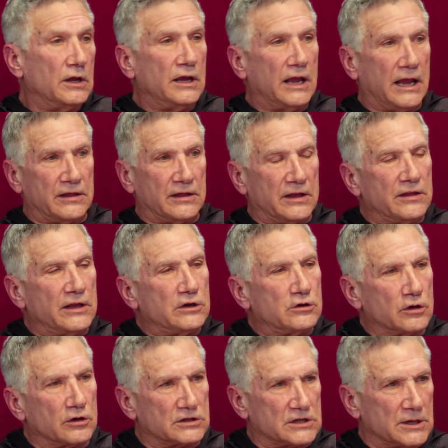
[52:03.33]
And then they
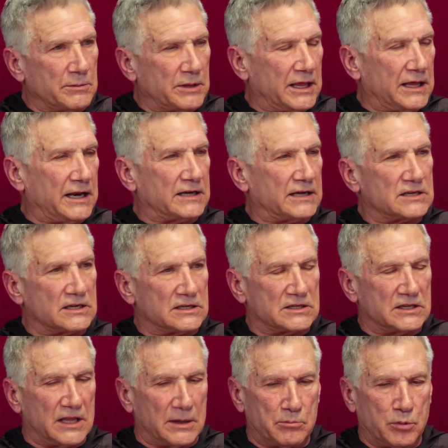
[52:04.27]
took some of that
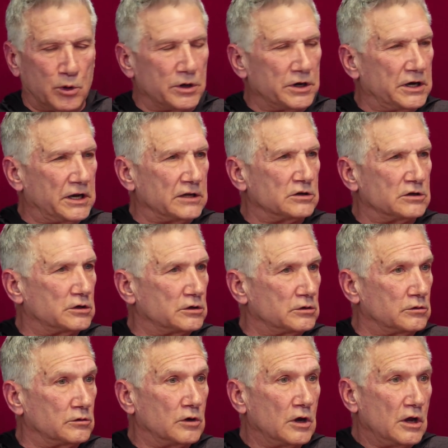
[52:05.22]
excess and they put it
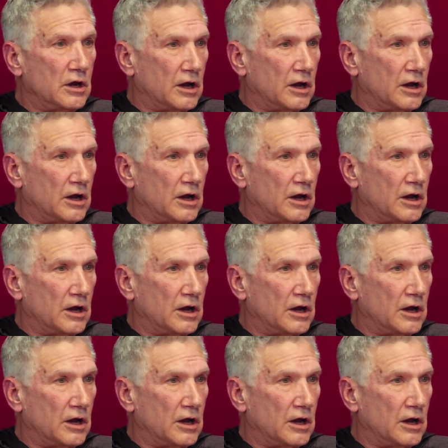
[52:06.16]
into